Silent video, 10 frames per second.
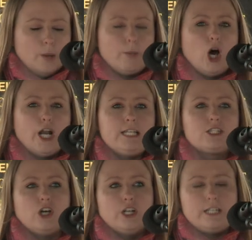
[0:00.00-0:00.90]
Bloody
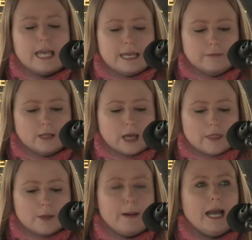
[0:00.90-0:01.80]
Sunday,
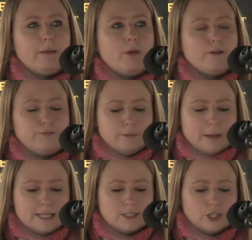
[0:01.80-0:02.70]
the Ballymurphy
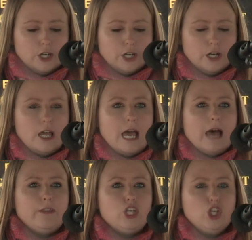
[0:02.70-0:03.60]
massacre
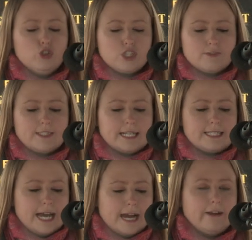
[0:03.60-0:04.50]
and the use of
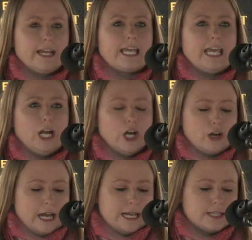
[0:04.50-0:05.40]
sectarian killer
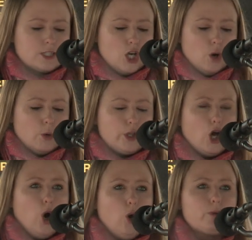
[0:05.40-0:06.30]
gangs were the
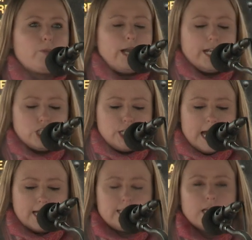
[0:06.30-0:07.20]
old British
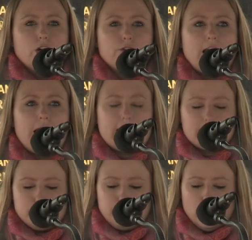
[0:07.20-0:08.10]
tactic of
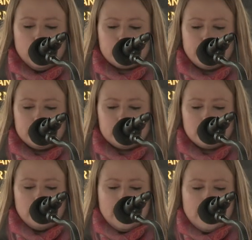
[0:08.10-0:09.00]
collective punishment.
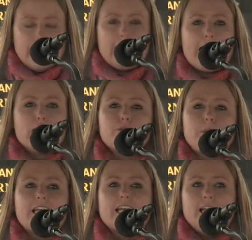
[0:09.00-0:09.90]
And let us
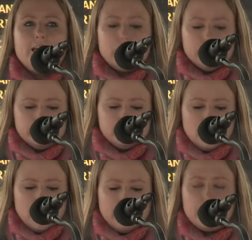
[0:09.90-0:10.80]
be clear,
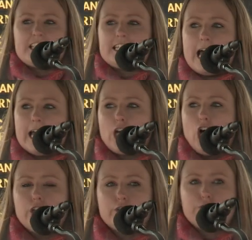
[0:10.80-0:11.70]
the attack
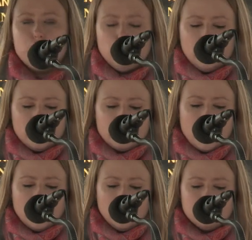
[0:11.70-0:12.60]
on the funeral of
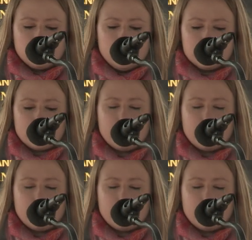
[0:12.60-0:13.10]
our loved ones